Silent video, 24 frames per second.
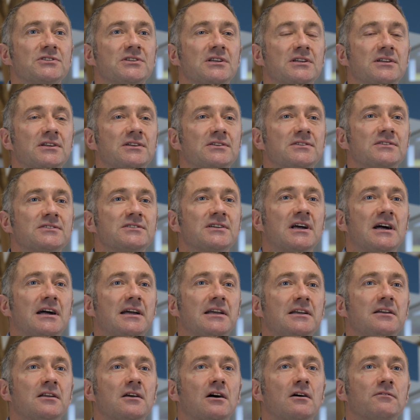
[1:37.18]
in the
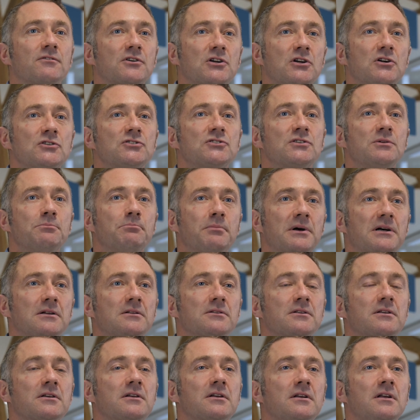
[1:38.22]
design of a custom-built
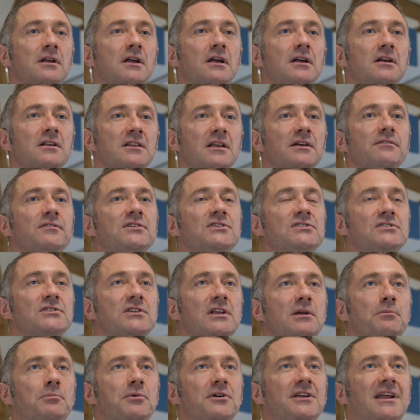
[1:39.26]
cleavage and
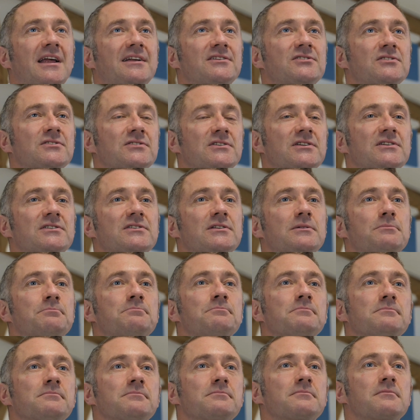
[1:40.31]
deprotection system.
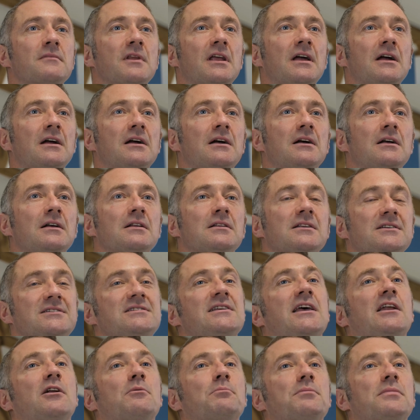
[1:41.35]
The
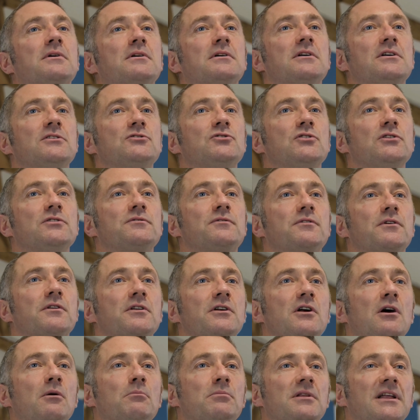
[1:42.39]
setup is used for the
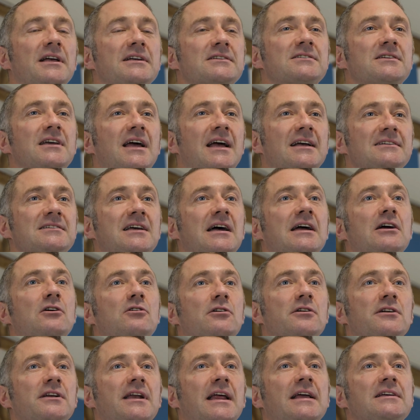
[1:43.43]
complex
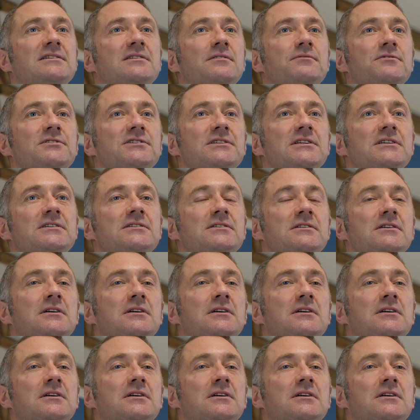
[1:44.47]
siRNA synthesis